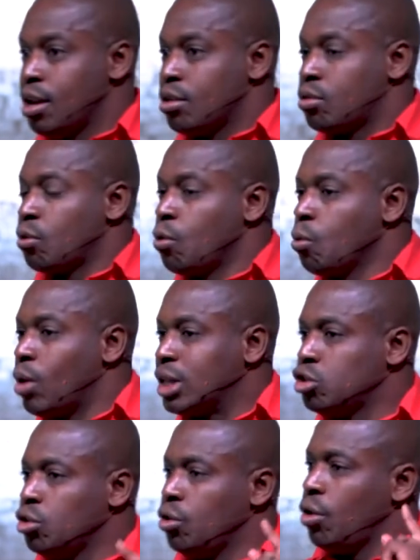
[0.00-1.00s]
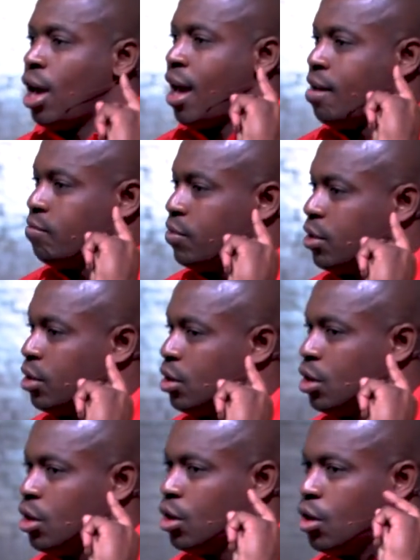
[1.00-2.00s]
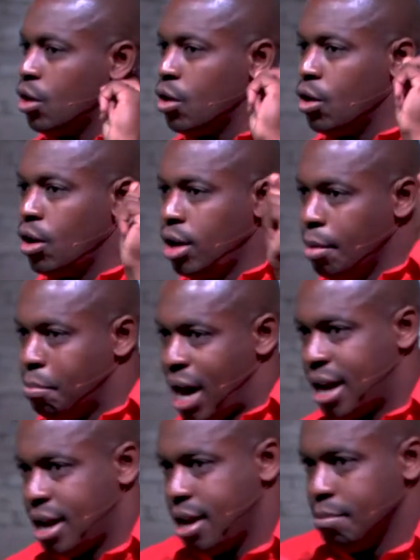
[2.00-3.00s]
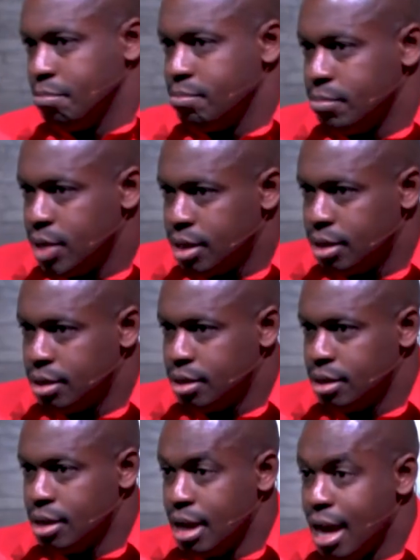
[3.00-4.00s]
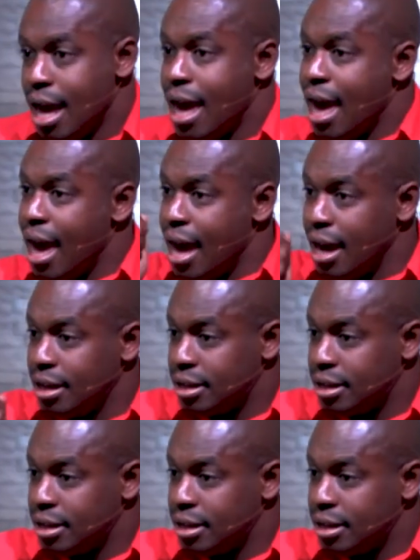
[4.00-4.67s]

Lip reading: through what you have heard about him. And